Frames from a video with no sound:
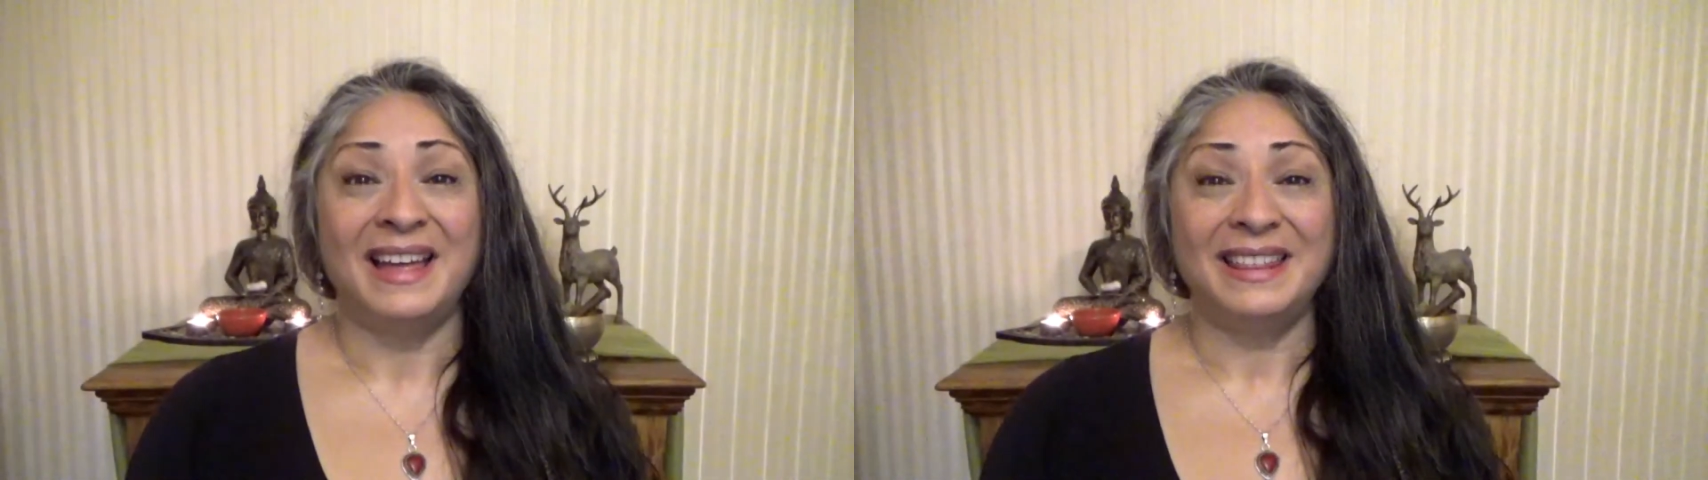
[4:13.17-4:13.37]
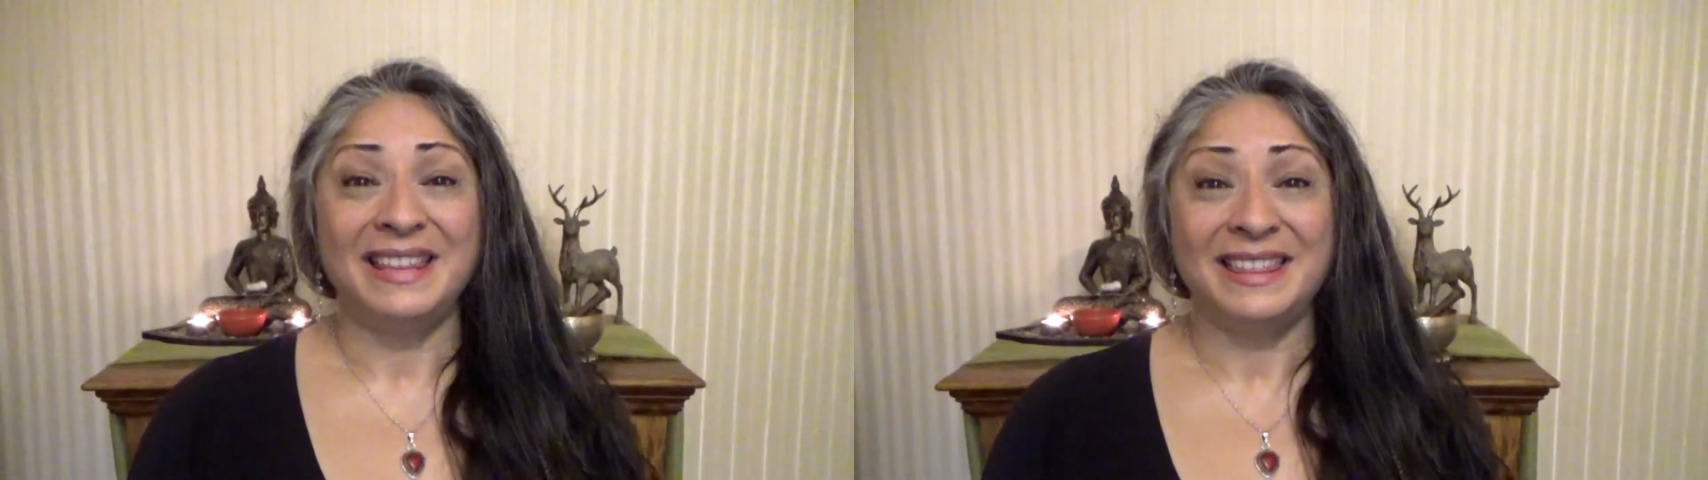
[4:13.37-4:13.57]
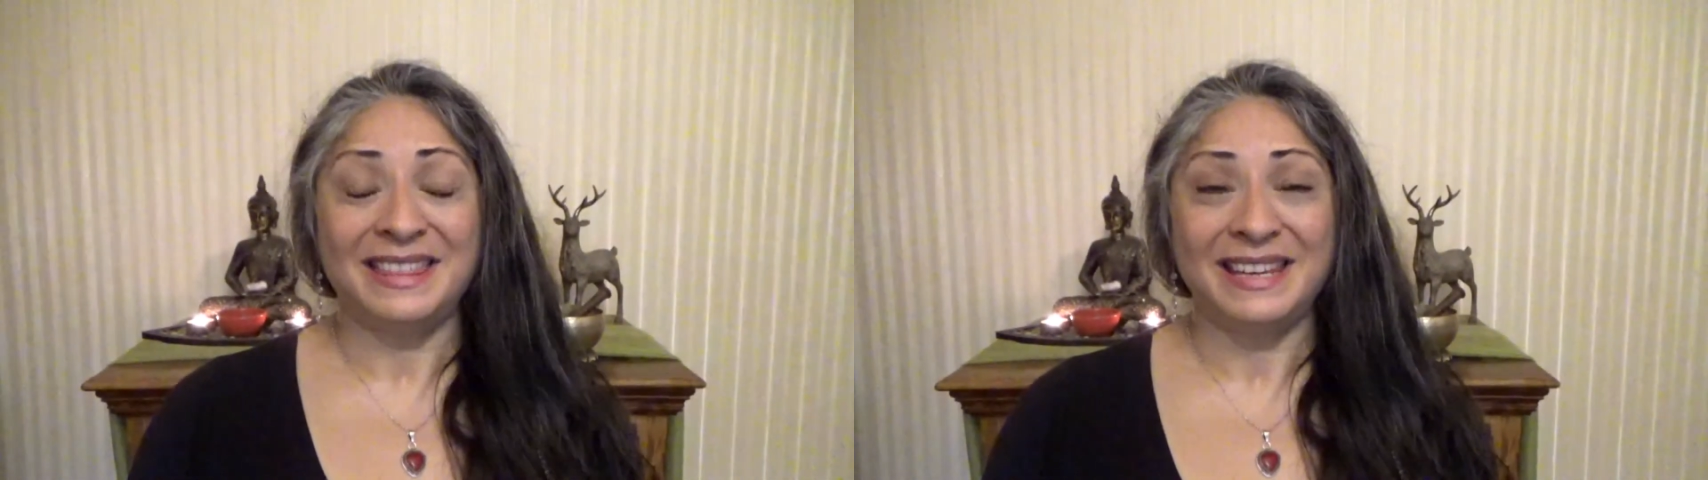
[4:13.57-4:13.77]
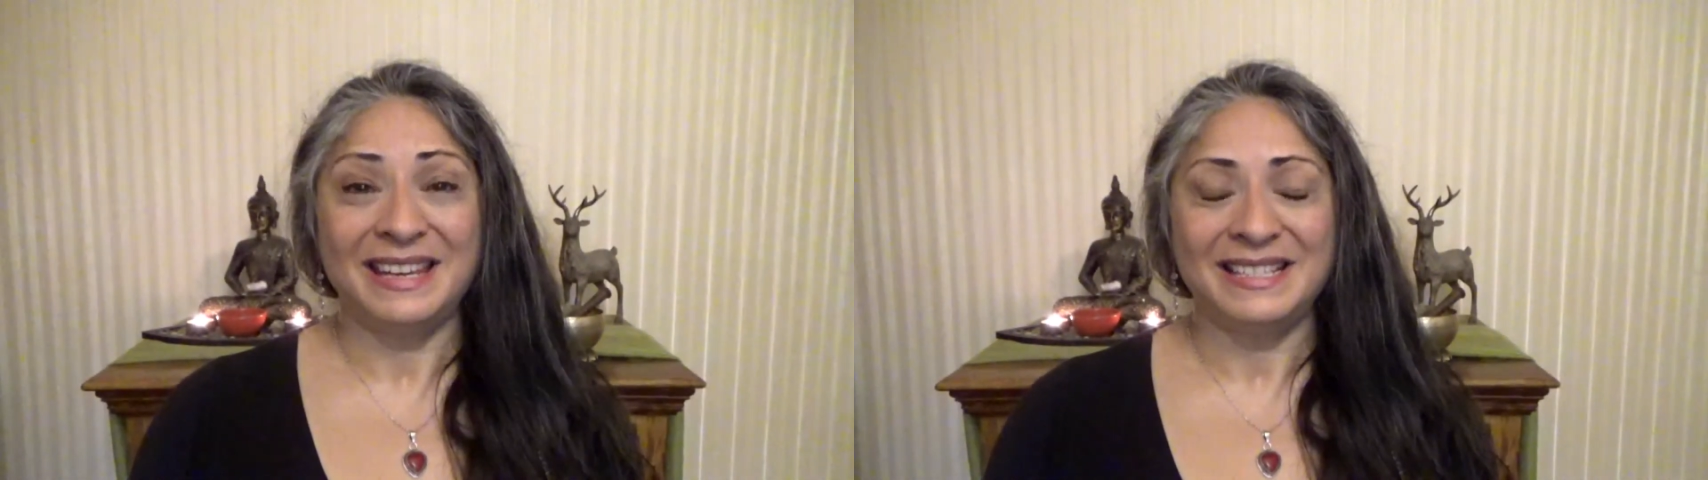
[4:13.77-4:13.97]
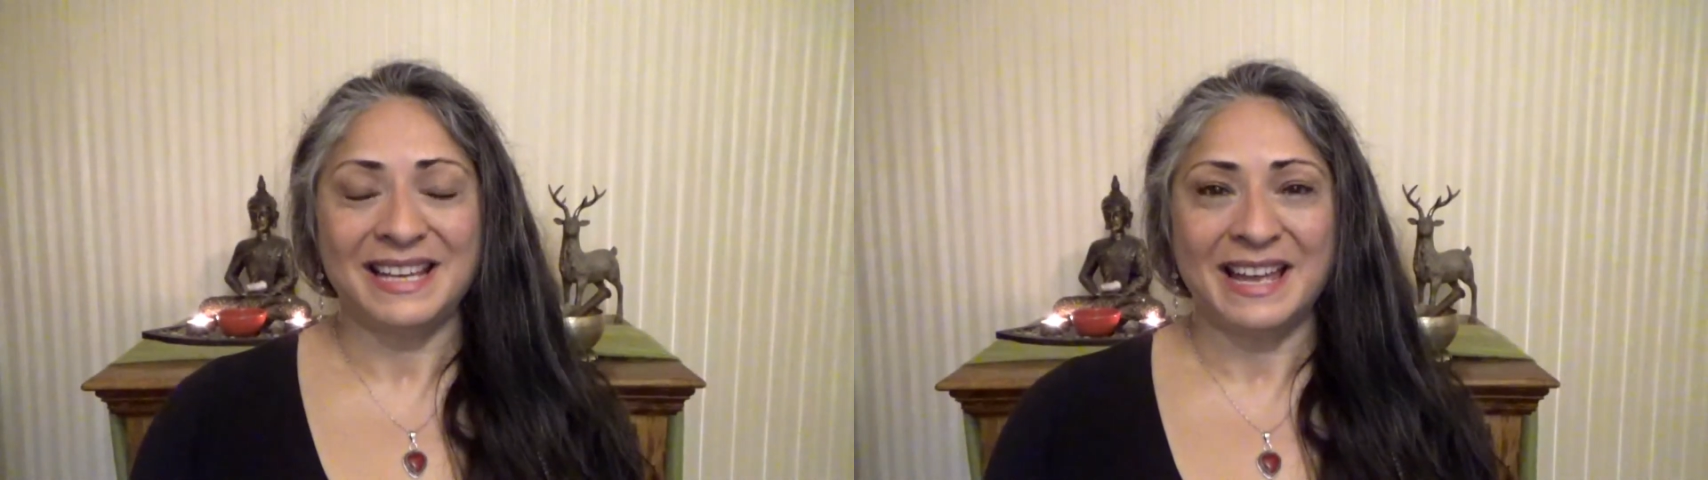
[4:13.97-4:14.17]
The
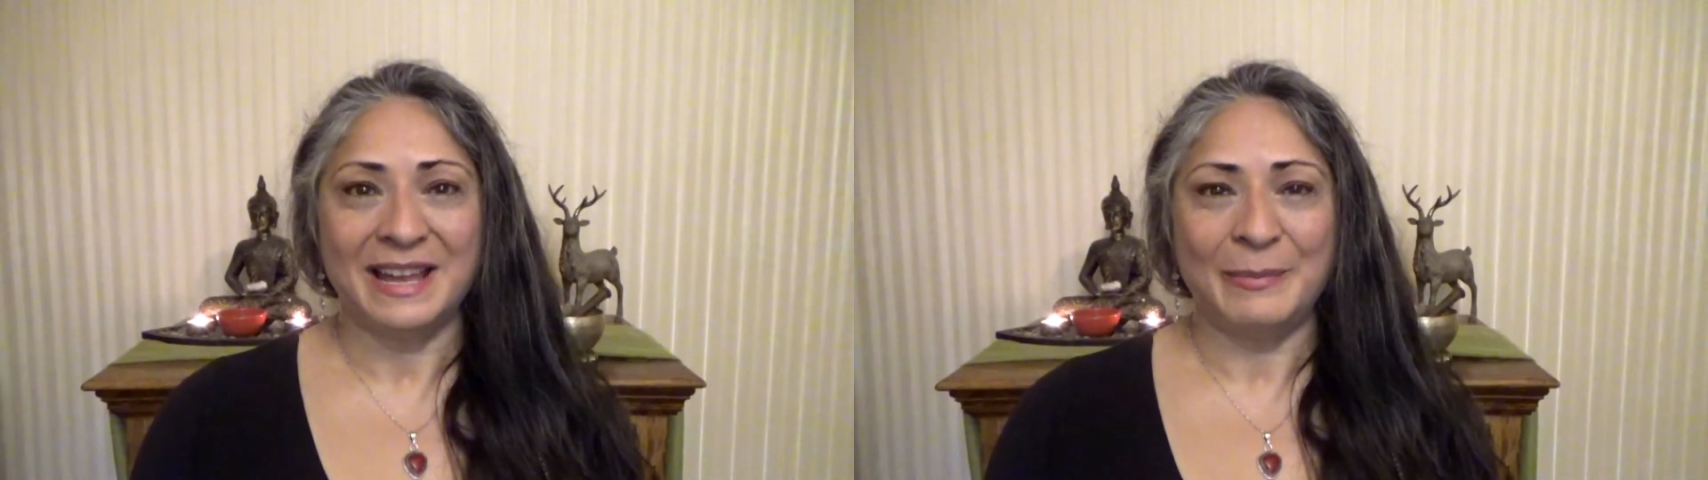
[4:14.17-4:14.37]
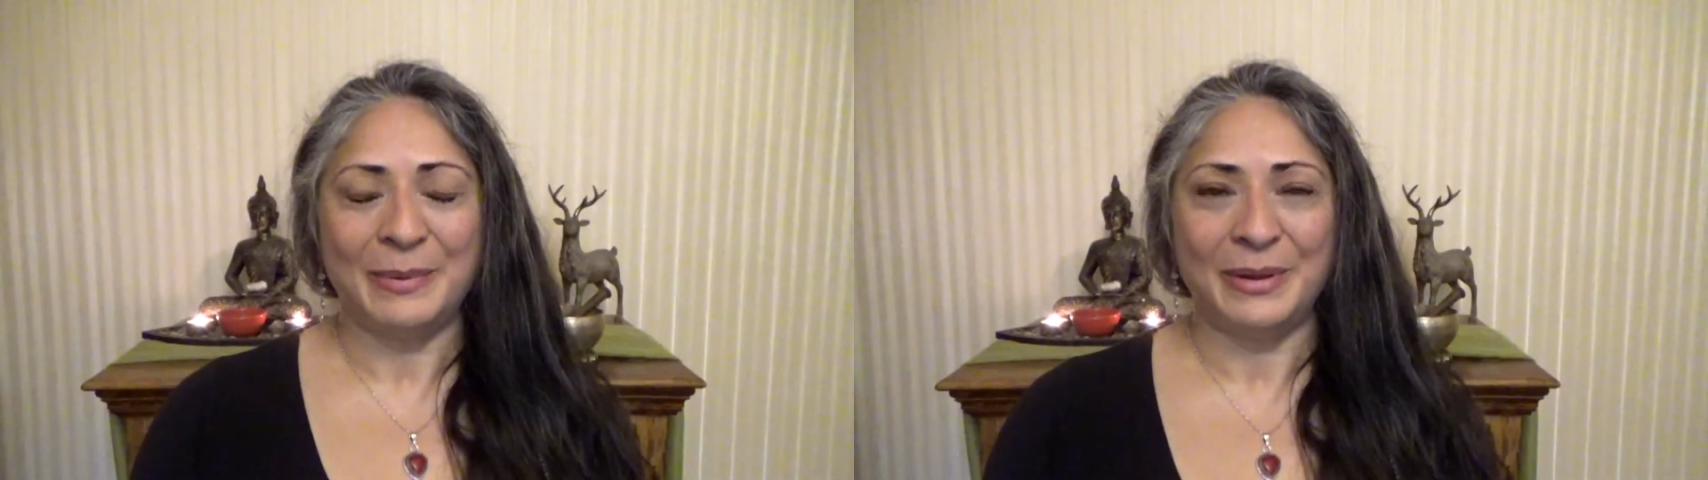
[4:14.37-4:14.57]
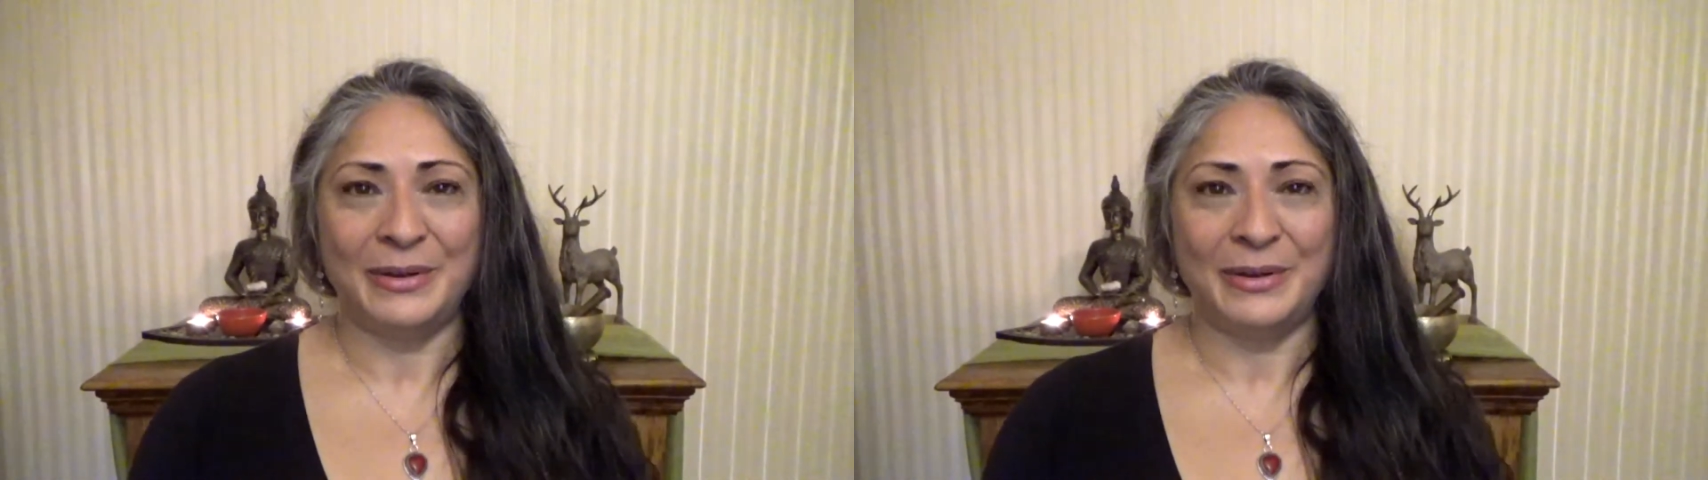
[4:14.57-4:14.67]
third type